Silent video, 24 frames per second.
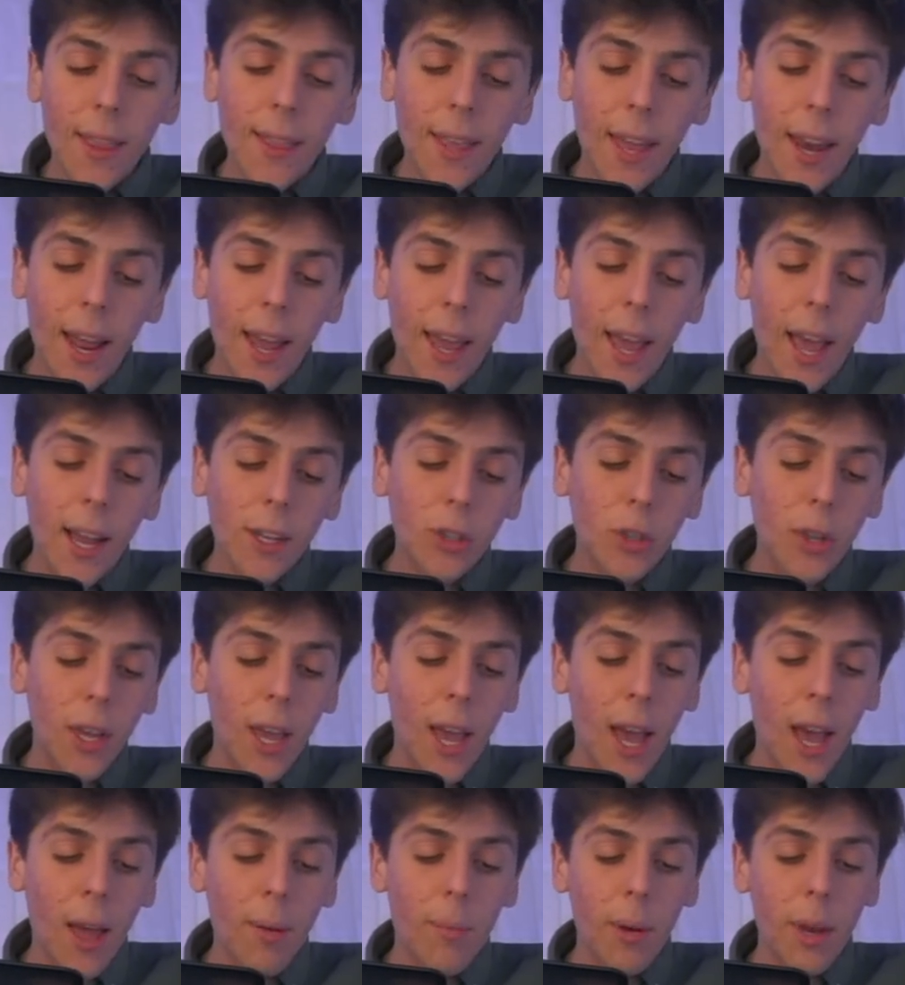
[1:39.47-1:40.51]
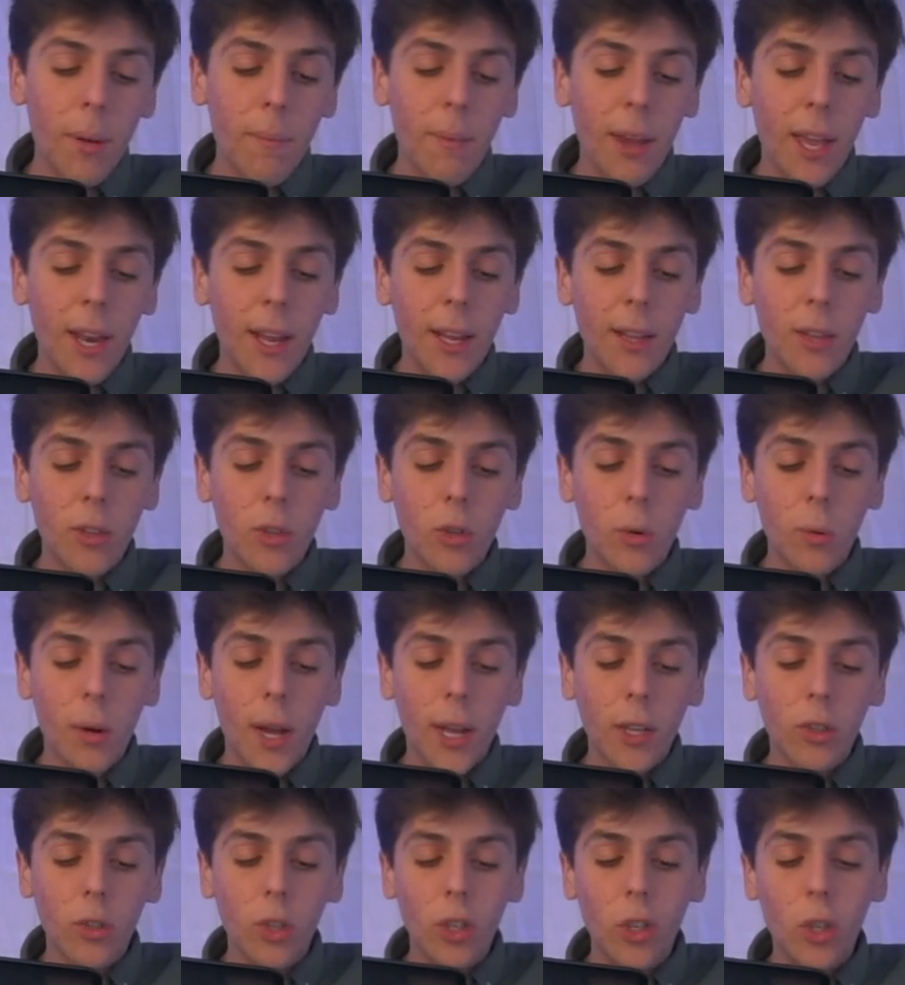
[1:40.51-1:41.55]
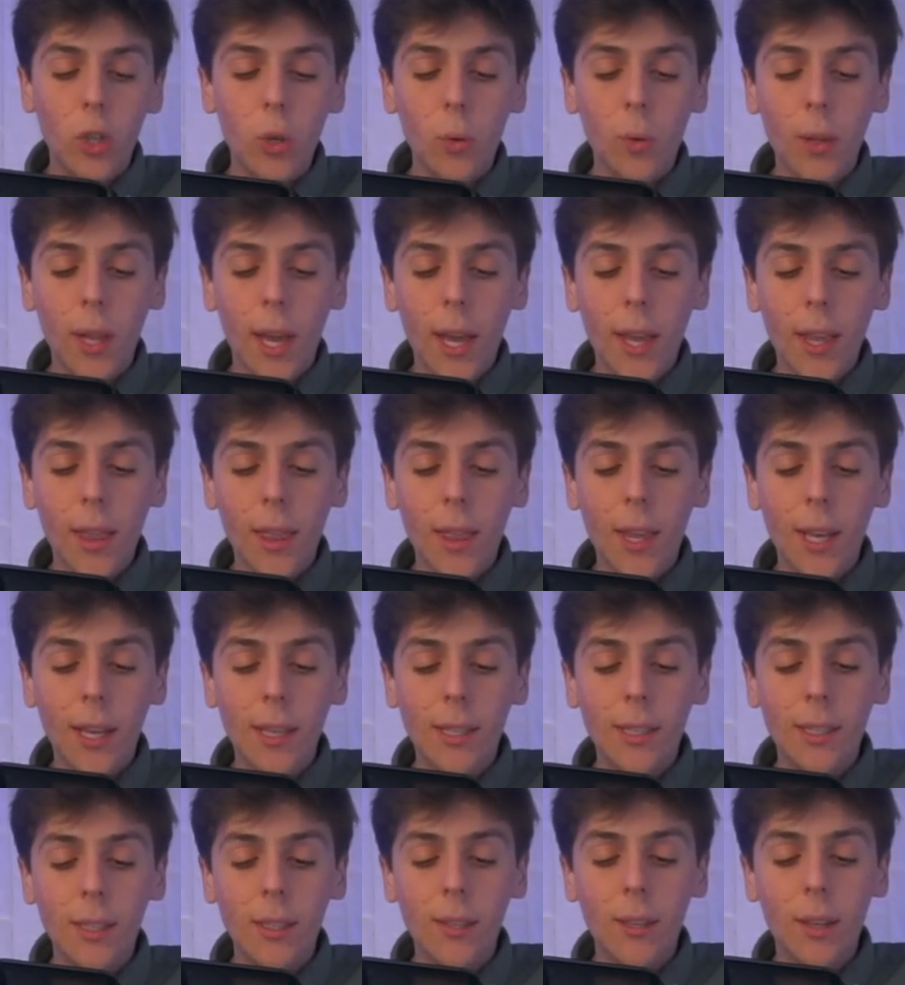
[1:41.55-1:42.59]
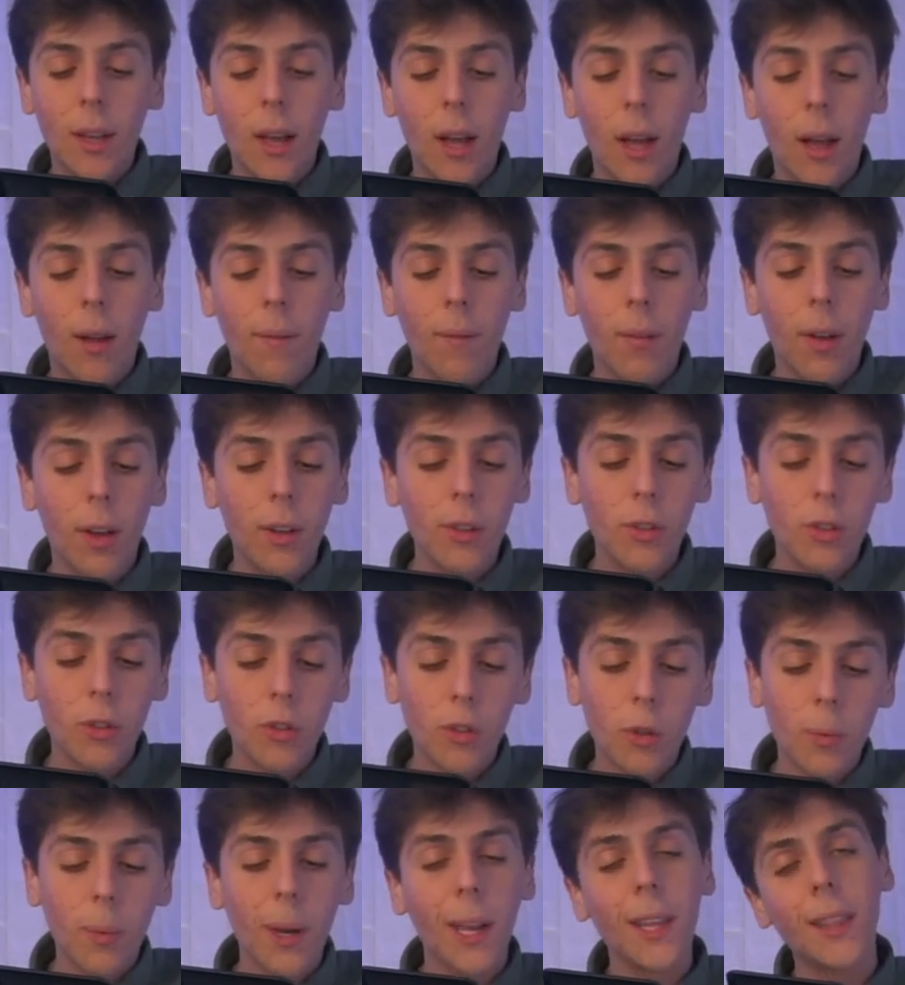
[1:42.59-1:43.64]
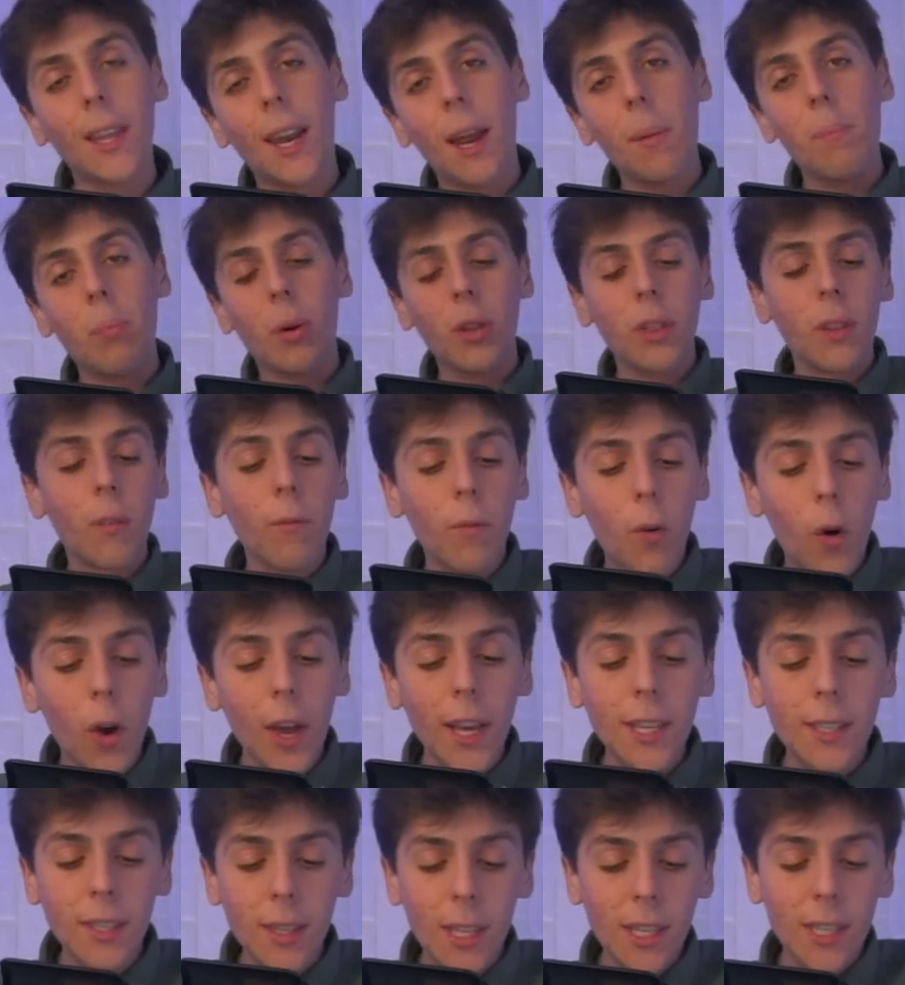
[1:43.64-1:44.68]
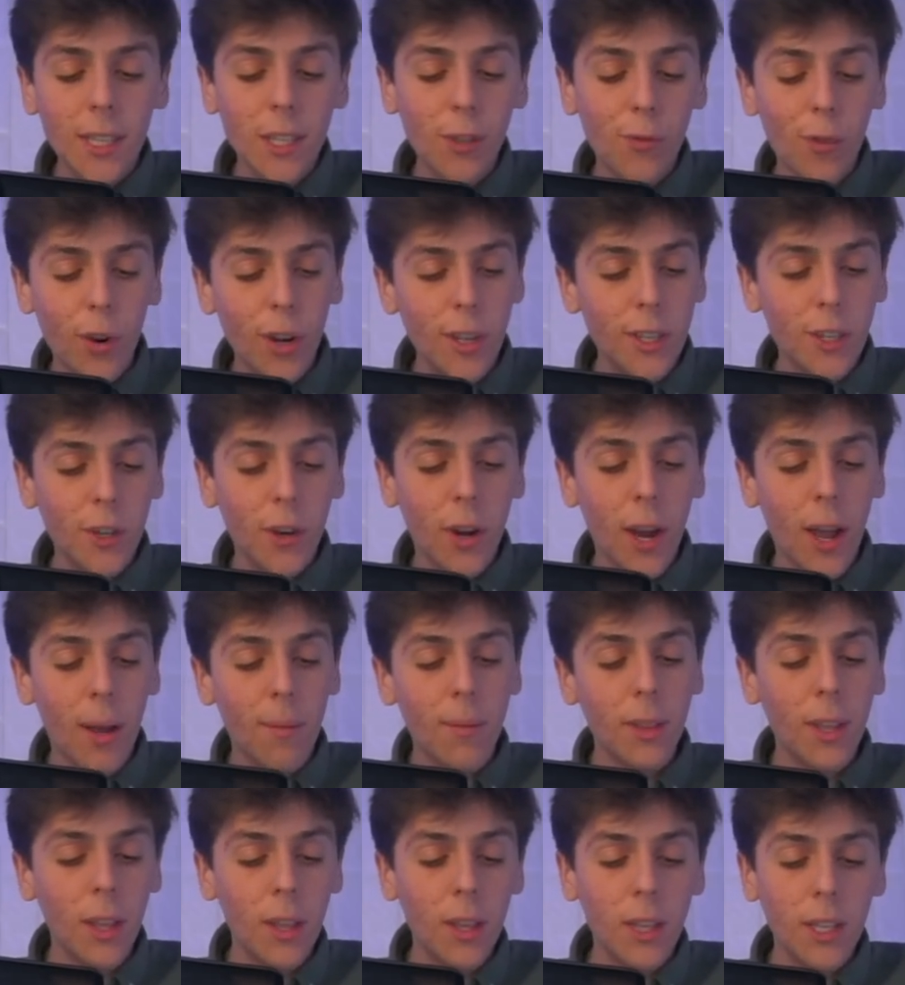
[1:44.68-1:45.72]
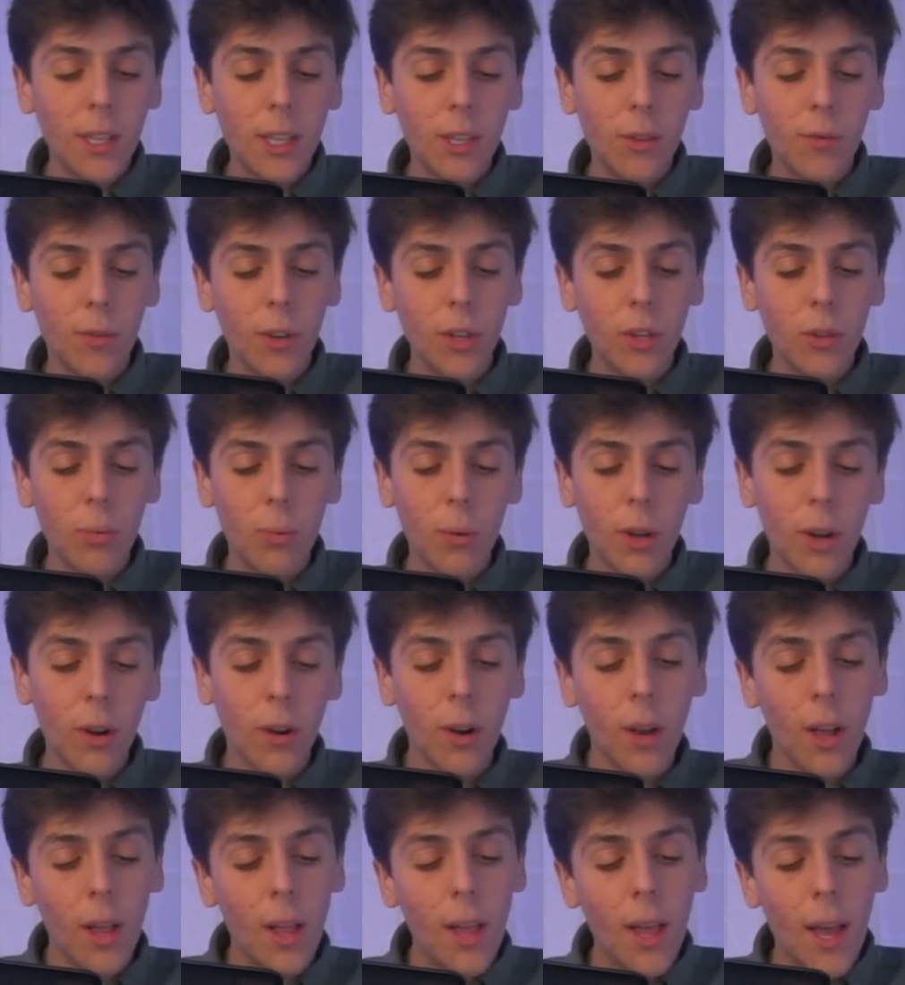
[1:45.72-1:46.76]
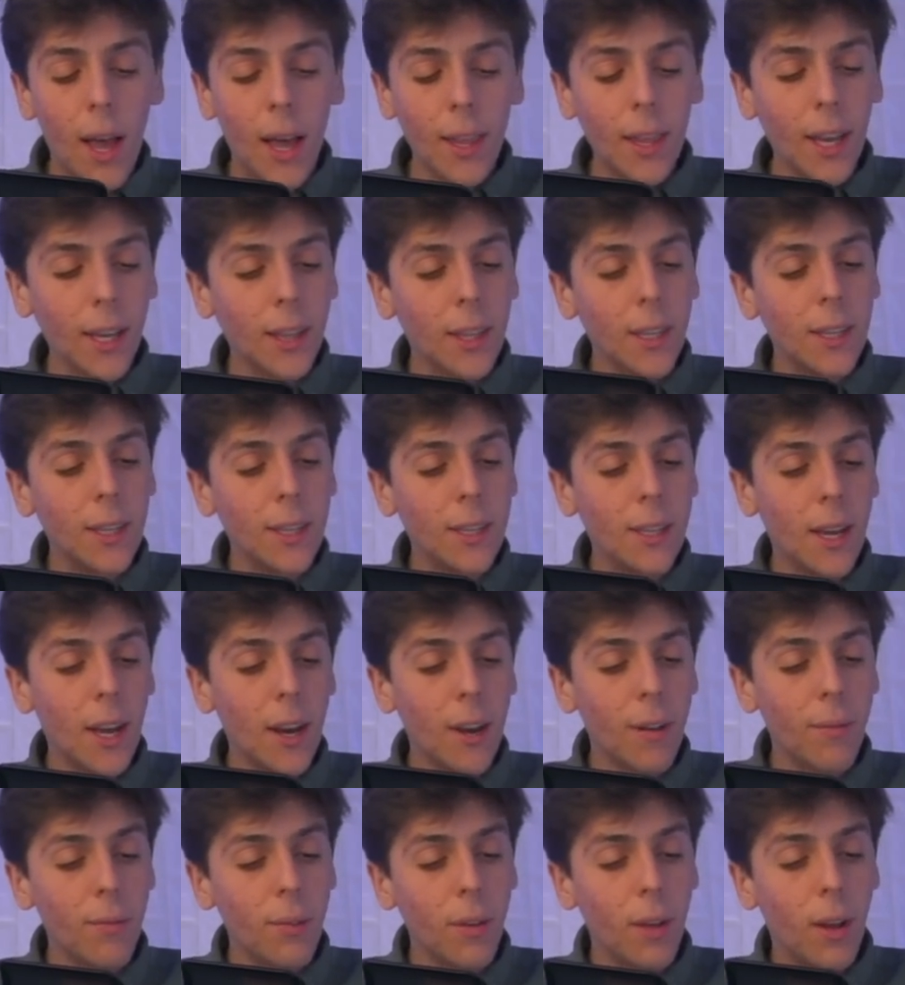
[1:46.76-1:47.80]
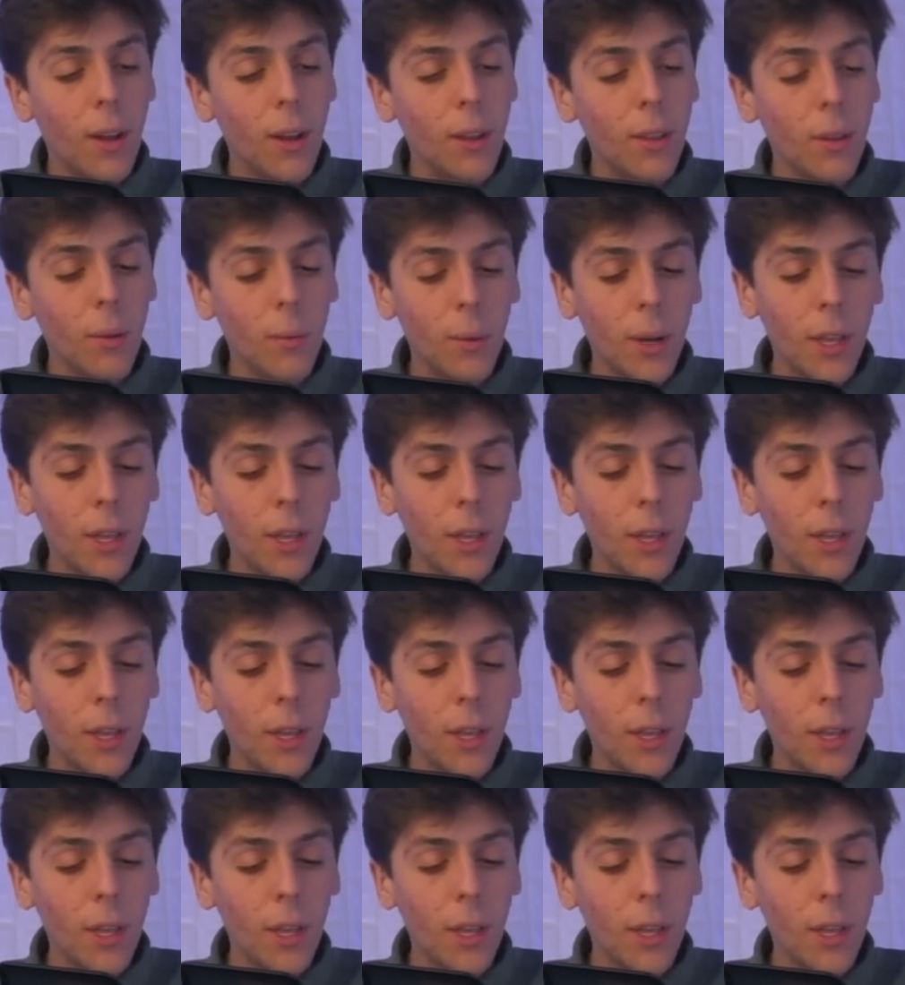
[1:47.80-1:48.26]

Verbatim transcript: And then I actually animated to actually do like this um, on social media. And then I put the voice. This is for Instagram, and then this is for Twitter. I like the design of on the